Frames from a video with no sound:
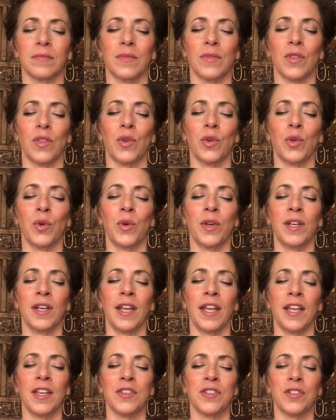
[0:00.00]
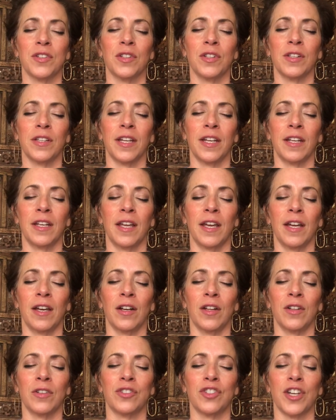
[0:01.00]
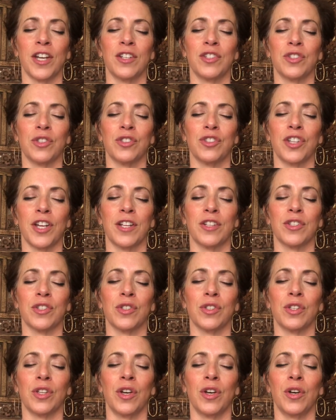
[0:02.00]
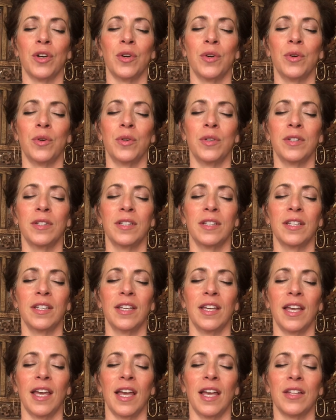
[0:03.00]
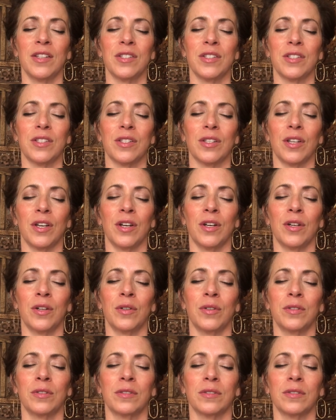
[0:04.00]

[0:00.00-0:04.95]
through a nasal inhale, gentle, gentle, low and slow.